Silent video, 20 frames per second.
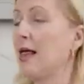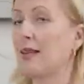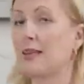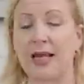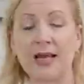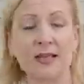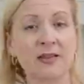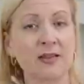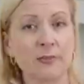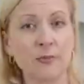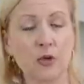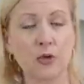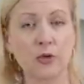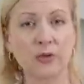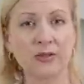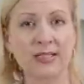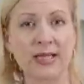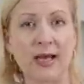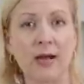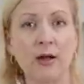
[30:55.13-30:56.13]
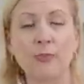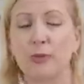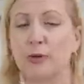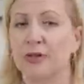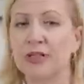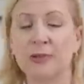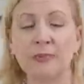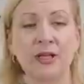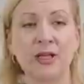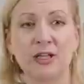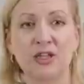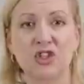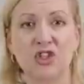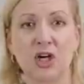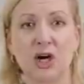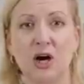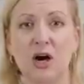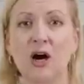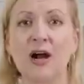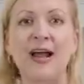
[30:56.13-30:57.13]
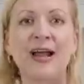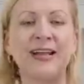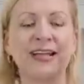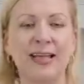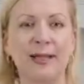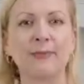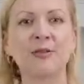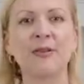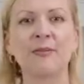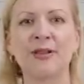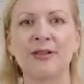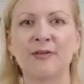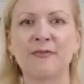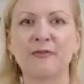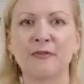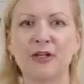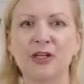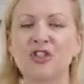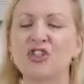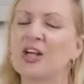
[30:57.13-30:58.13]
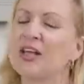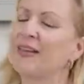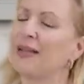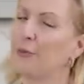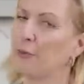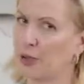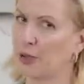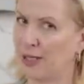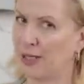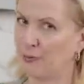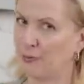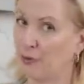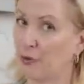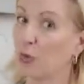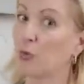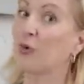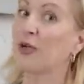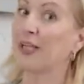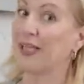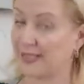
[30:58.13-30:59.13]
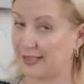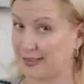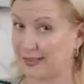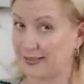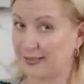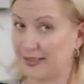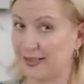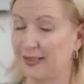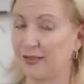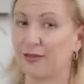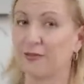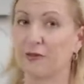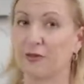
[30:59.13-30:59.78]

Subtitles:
let them cool down, put them in a jar, and keep them in the fridge, and they will keep for weeks in the